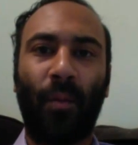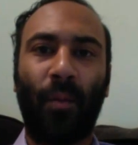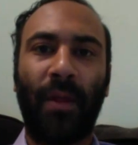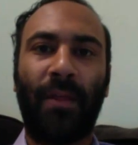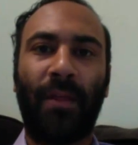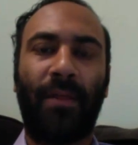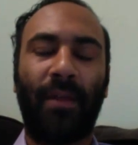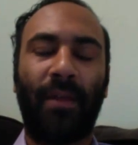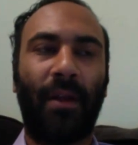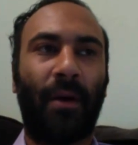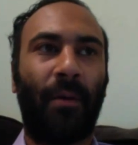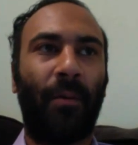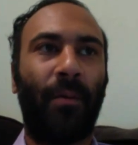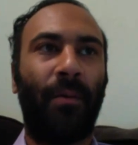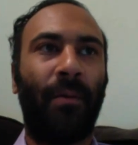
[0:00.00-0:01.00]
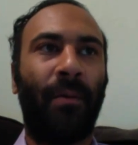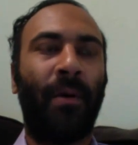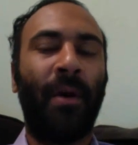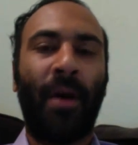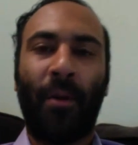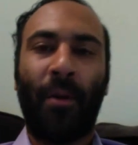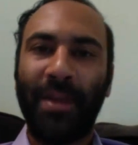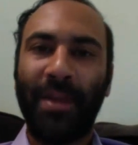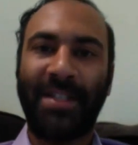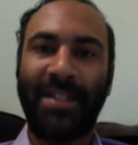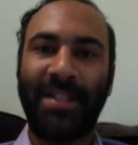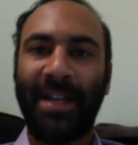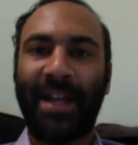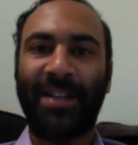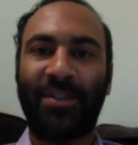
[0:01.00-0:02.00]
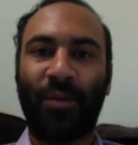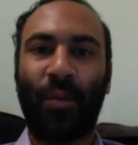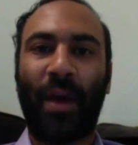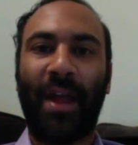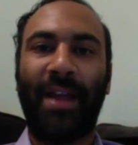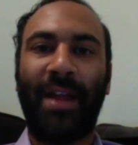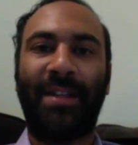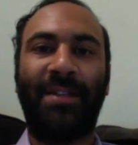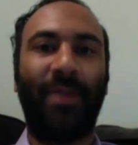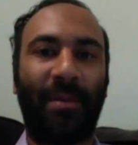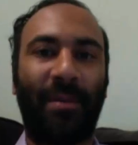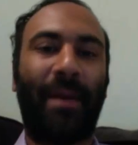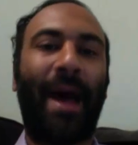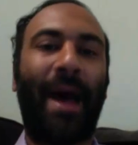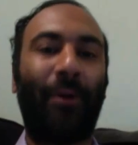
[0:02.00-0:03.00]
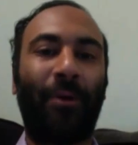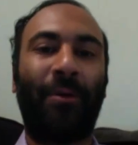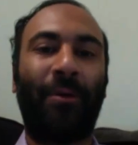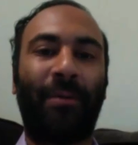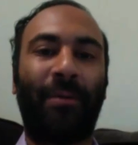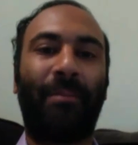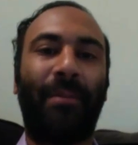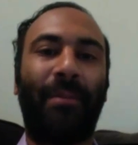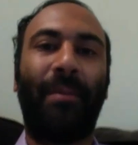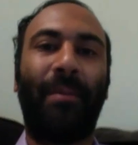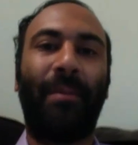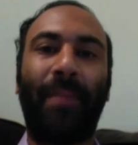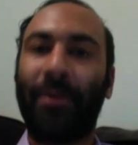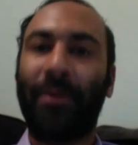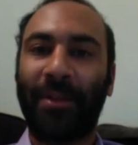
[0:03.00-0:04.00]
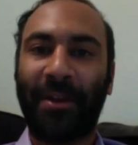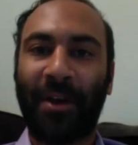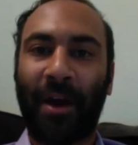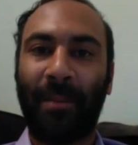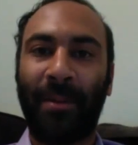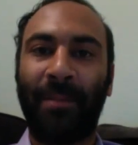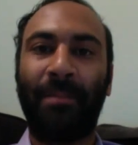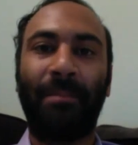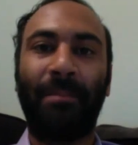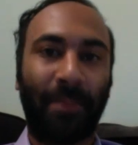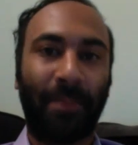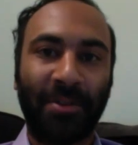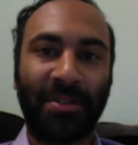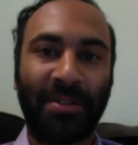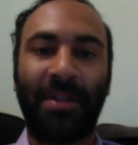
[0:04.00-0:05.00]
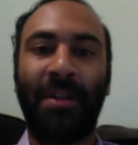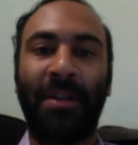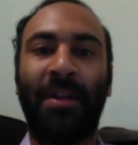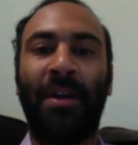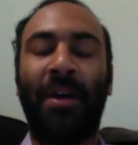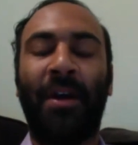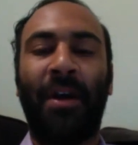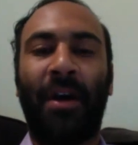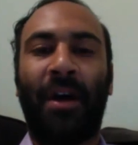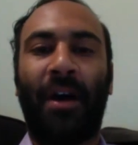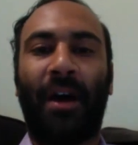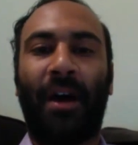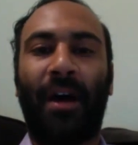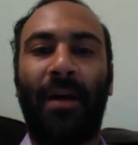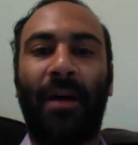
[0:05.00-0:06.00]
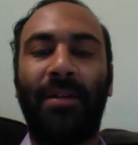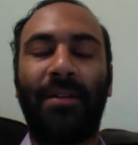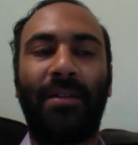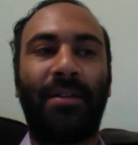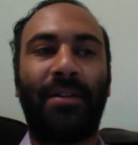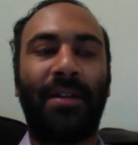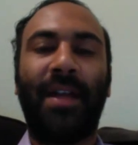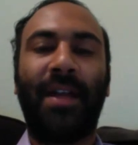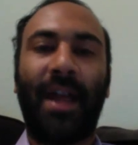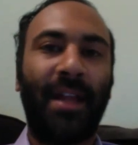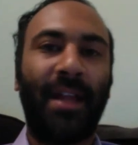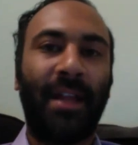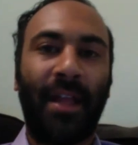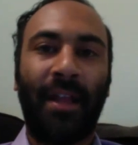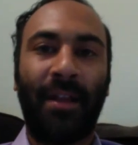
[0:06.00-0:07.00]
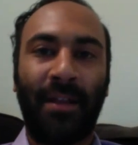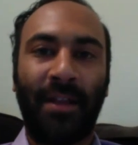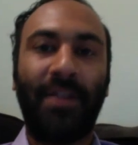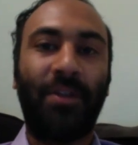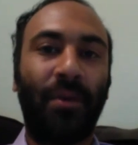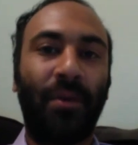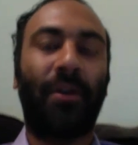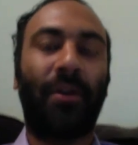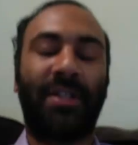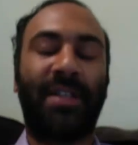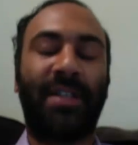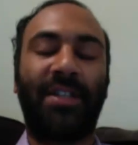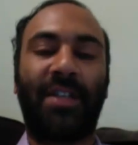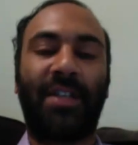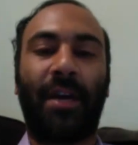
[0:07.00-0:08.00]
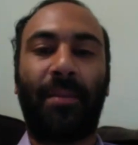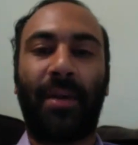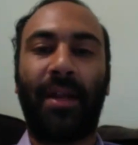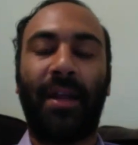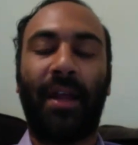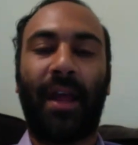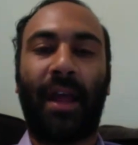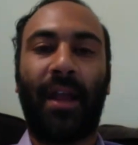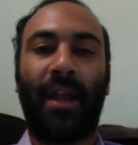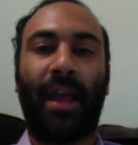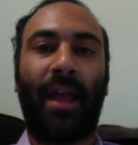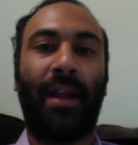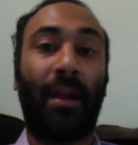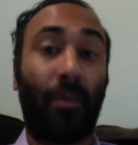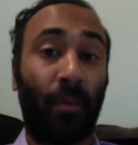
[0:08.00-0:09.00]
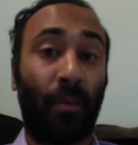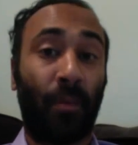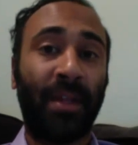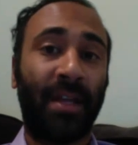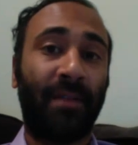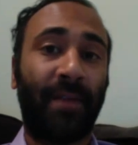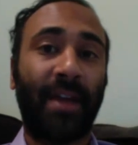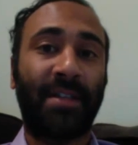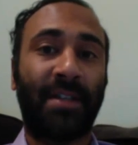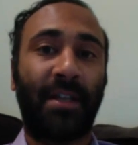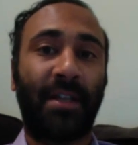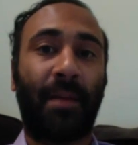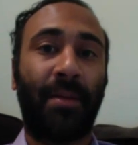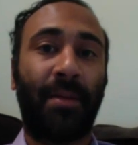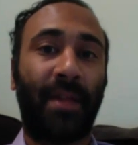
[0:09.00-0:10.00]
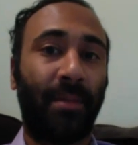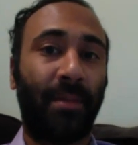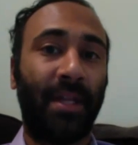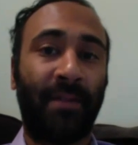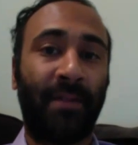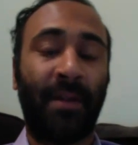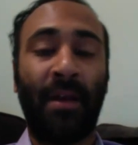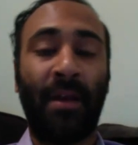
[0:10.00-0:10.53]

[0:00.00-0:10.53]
Excellent. You know, we see it as a way to empower the common person to get into an early stage company and really invest in a company they believe it,